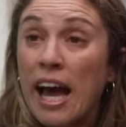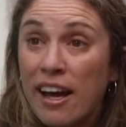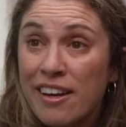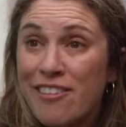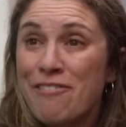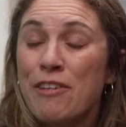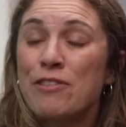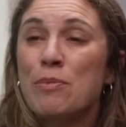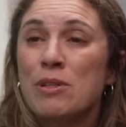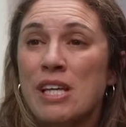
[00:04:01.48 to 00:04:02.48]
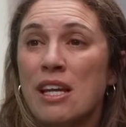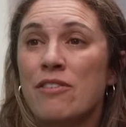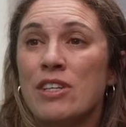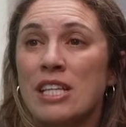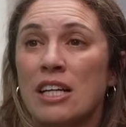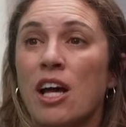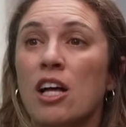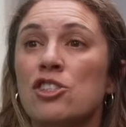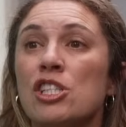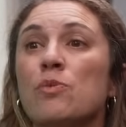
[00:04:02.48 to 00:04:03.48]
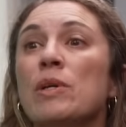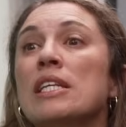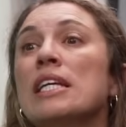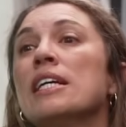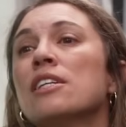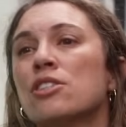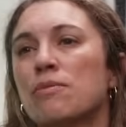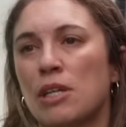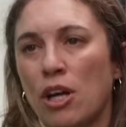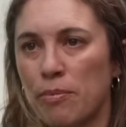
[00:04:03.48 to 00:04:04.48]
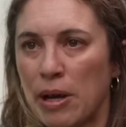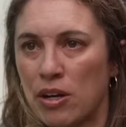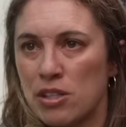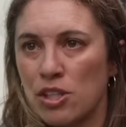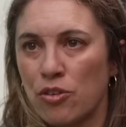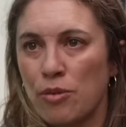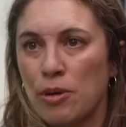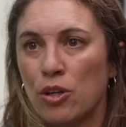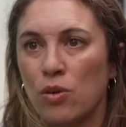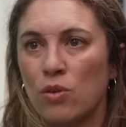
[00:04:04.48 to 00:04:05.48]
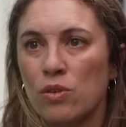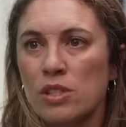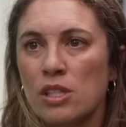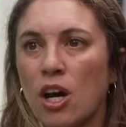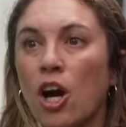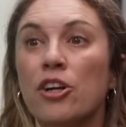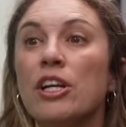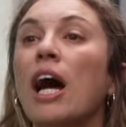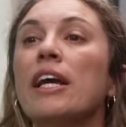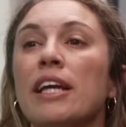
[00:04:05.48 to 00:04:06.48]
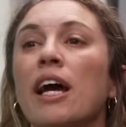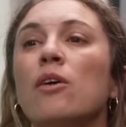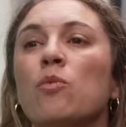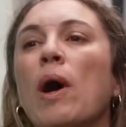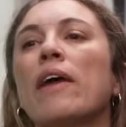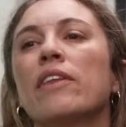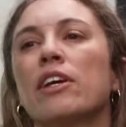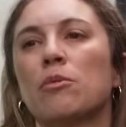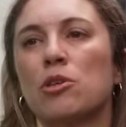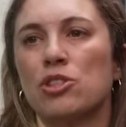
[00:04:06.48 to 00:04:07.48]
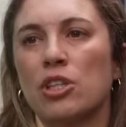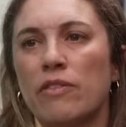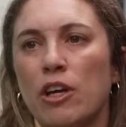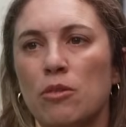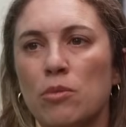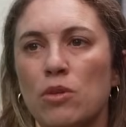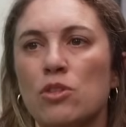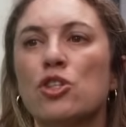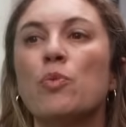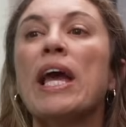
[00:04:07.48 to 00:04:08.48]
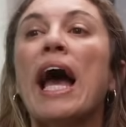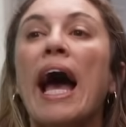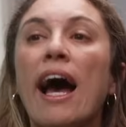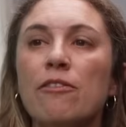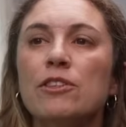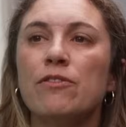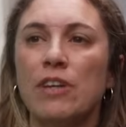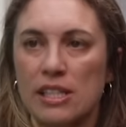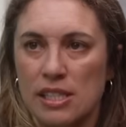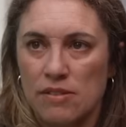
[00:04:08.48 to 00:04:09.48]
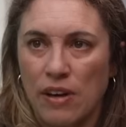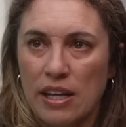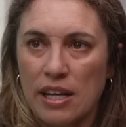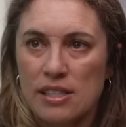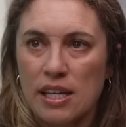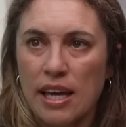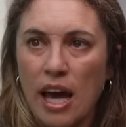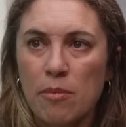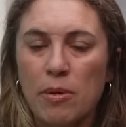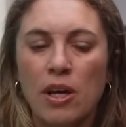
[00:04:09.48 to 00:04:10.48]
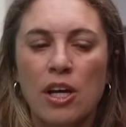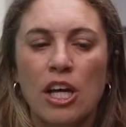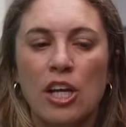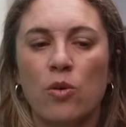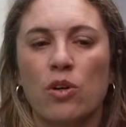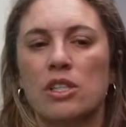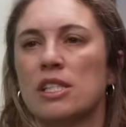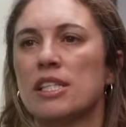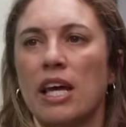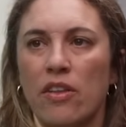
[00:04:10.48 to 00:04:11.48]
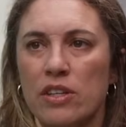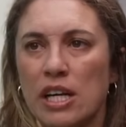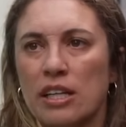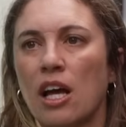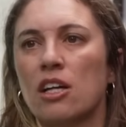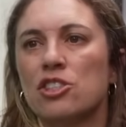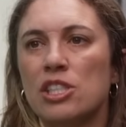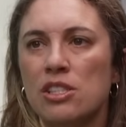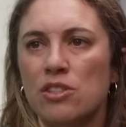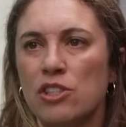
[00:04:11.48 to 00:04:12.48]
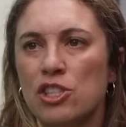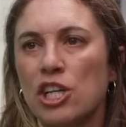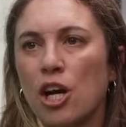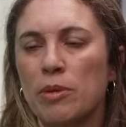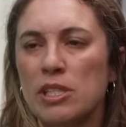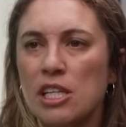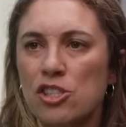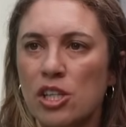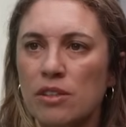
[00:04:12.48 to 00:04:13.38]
yet, 50% of the technologies we need to meet our Paris Agreement goals are not yet widely commercially available. So we have to fix this financing gap in order to scale the technologies to reach decarbonization.